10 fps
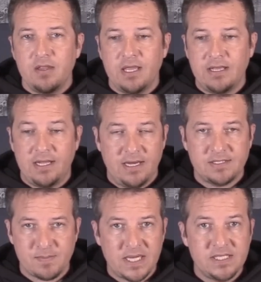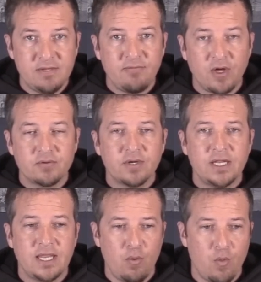They, and that's by default,
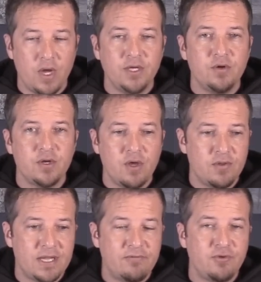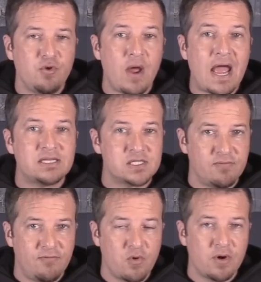right? They want you to know that if you
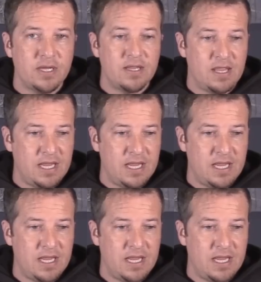ask for it,